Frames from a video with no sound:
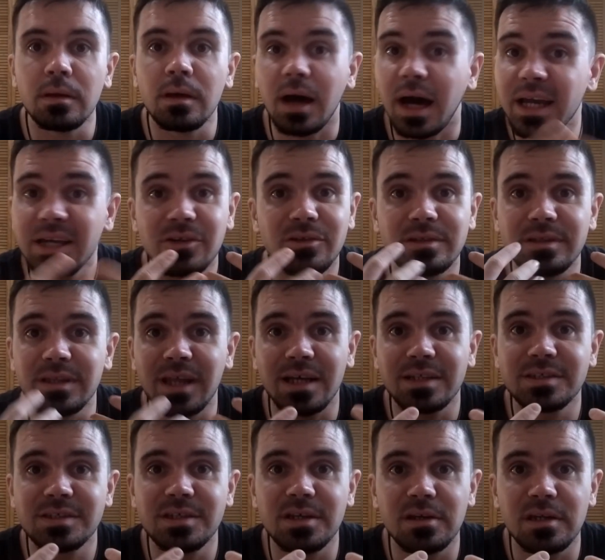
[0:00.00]
I could
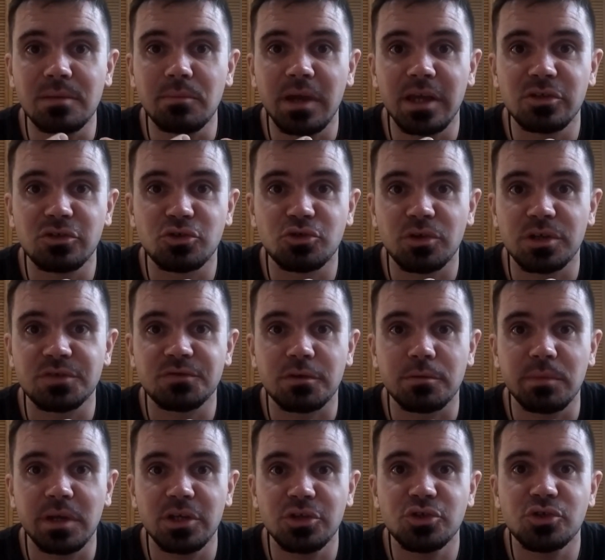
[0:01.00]
not see any major
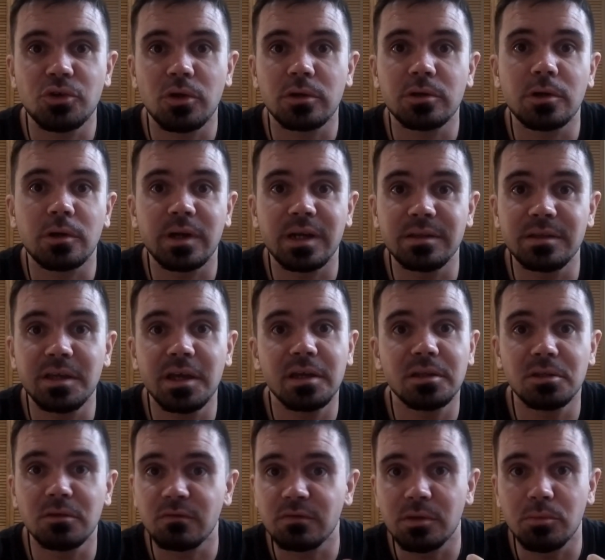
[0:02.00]
transformation on her at the
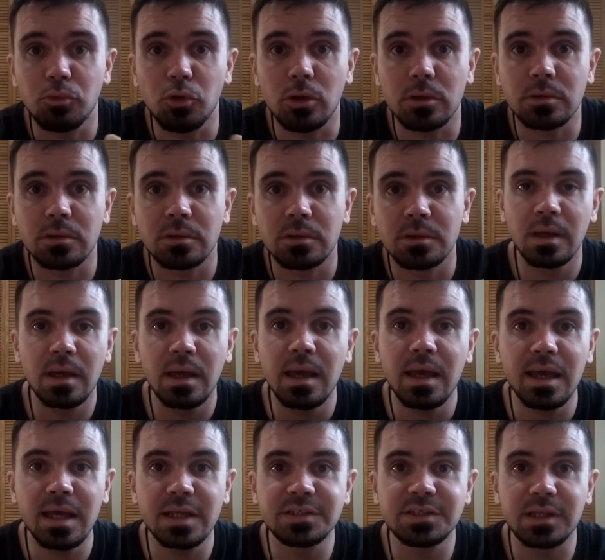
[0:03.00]
end of the book.
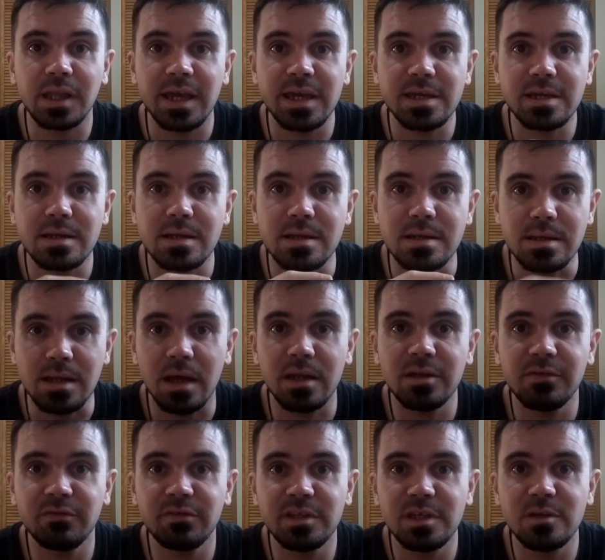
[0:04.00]
It's like none
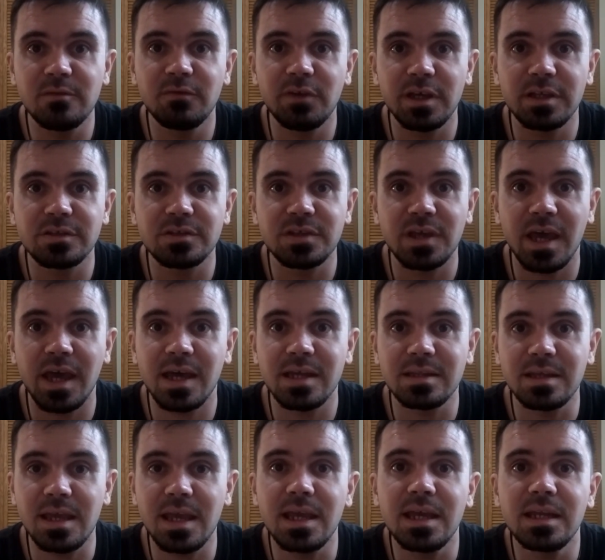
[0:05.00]
of the events
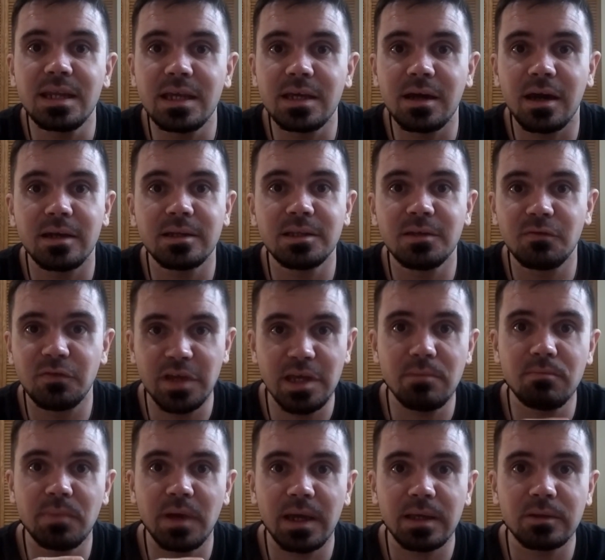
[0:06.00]
had any kind of
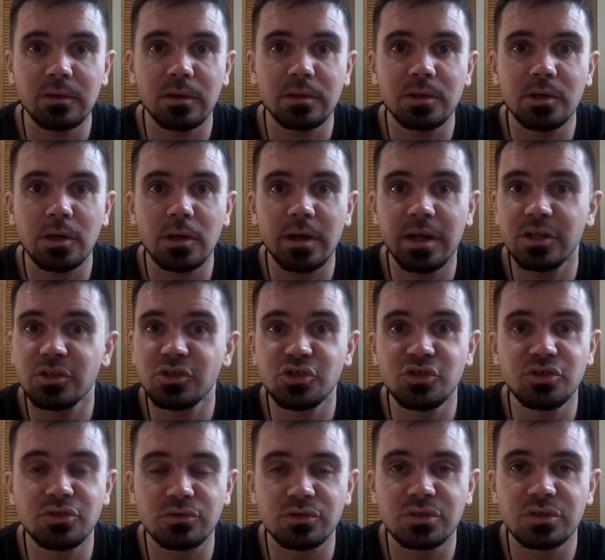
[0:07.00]
impact on her, and she
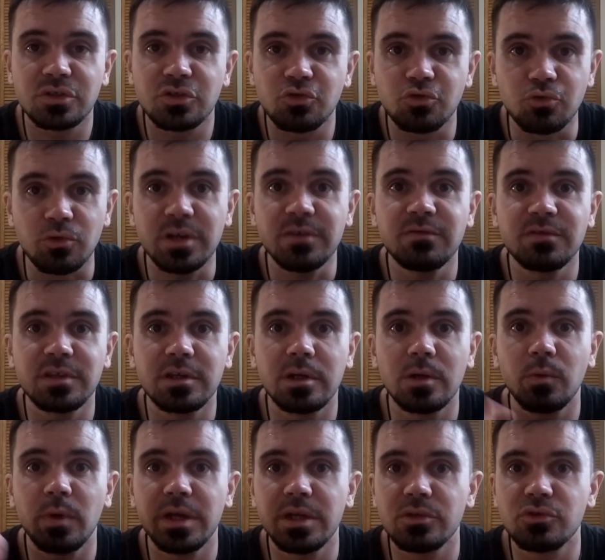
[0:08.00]
just drifted
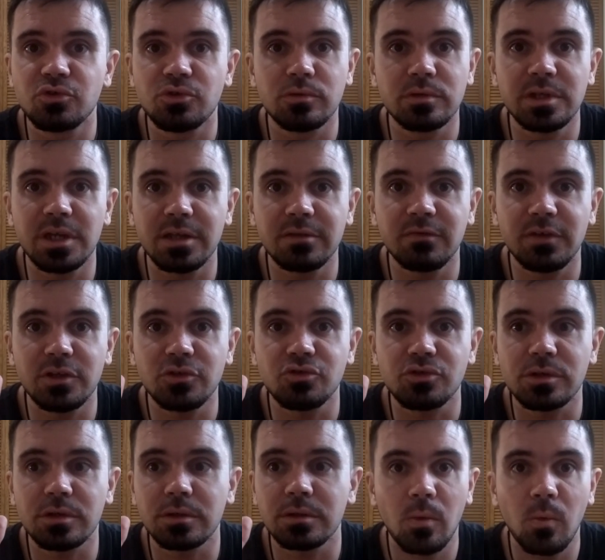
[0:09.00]
away through the
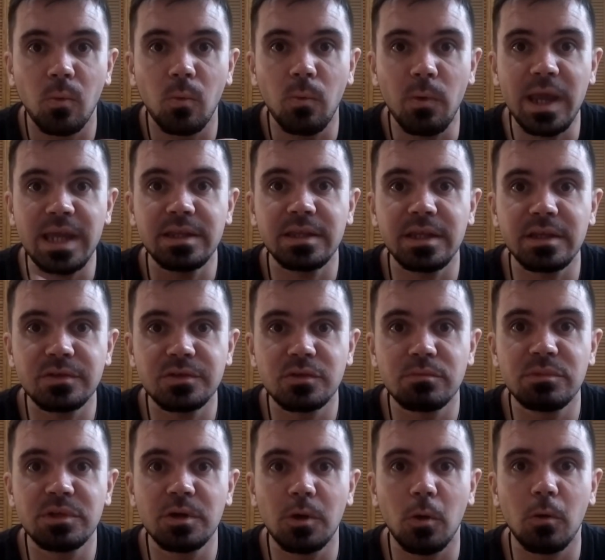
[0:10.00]
adventure, waiting to
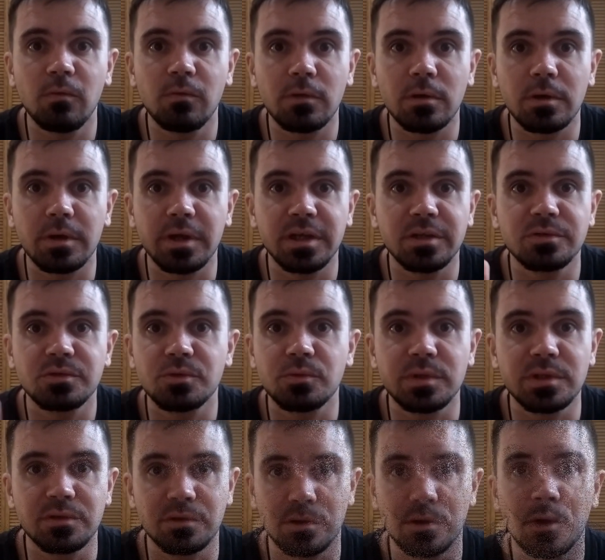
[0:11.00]
be over and to
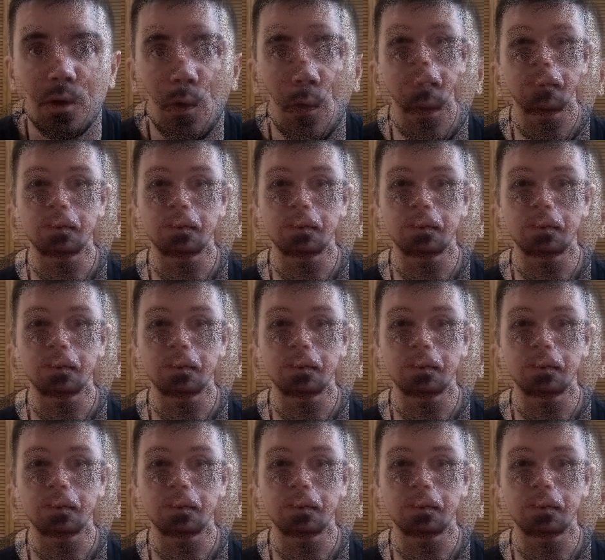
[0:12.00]
return home.